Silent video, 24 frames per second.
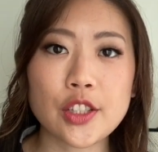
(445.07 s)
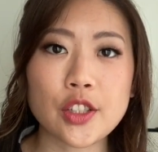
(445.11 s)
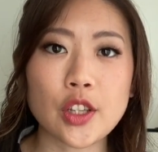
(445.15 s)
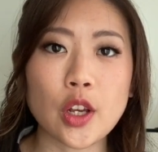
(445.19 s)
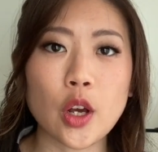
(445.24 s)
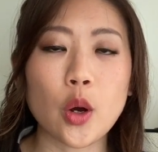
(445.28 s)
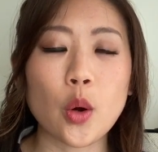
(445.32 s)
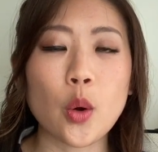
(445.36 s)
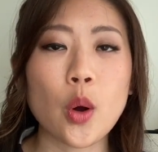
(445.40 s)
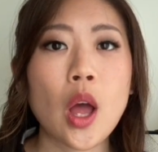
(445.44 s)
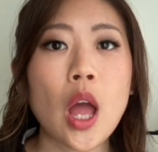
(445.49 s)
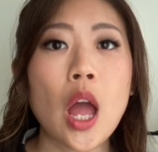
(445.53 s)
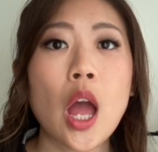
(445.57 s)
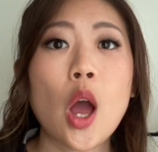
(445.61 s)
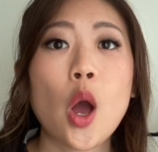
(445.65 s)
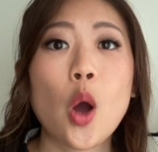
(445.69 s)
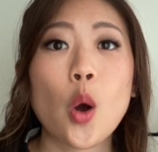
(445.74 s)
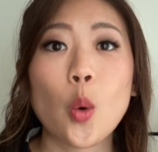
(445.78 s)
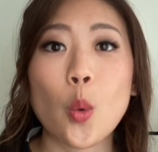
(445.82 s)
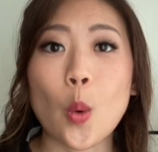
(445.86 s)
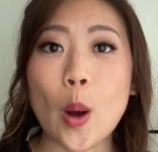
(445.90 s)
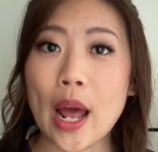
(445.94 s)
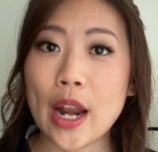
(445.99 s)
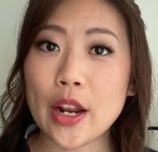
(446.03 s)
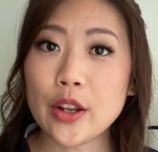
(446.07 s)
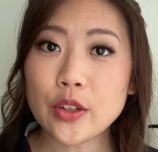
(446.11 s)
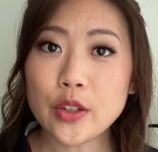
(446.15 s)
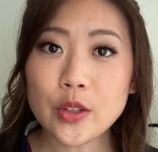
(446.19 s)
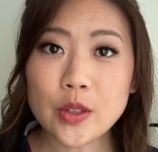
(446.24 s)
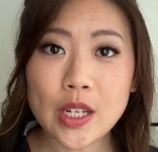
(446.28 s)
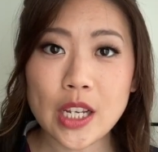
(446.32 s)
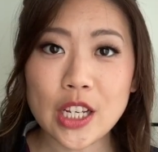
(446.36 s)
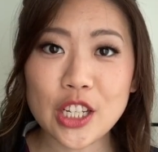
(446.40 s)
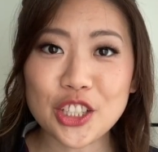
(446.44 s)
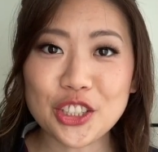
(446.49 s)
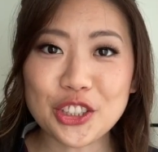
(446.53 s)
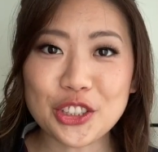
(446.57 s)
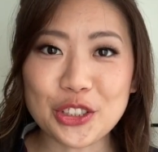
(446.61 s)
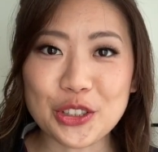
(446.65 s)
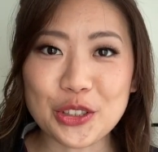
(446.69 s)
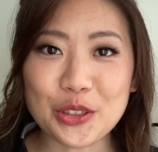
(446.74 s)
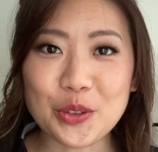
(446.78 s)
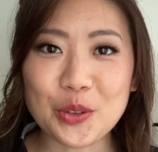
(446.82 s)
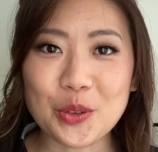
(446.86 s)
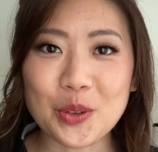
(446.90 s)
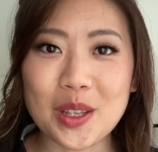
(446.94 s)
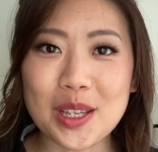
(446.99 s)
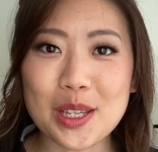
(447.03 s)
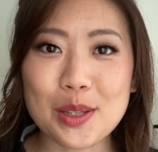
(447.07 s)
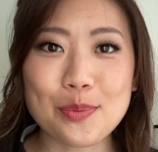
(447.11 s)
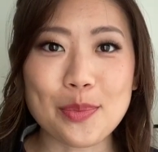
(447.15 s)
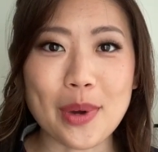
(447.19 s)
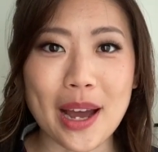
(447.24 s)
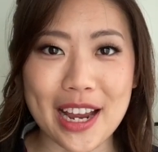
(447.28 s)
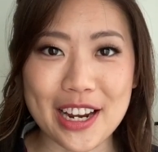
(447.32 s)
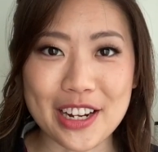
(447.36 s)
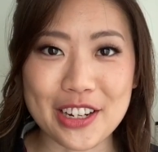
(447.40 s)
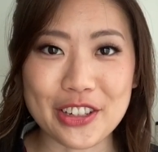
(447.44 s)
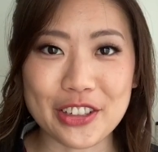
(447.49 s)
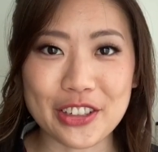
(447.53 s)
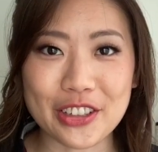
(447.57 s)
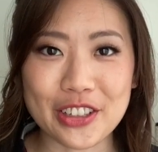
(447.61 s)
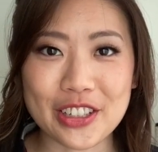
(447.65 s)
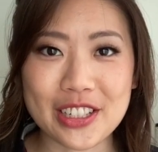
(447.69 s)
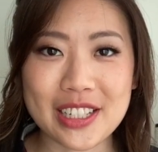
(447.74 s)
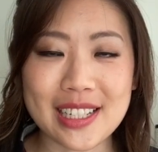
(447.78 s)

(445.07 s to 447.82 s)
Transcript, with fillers: So why don't you take a look through this binder